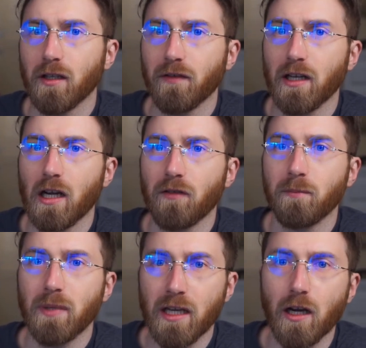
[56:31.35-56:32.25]
your living
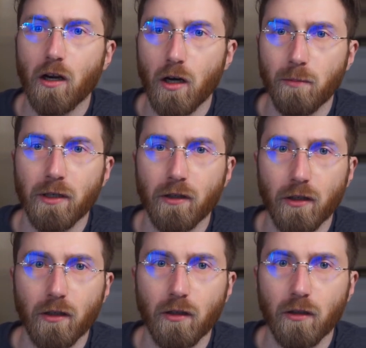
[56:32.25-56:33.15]
off being a
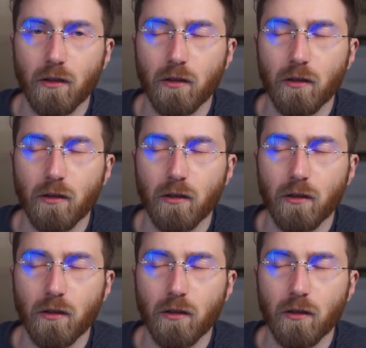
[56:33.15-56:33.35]
carpenter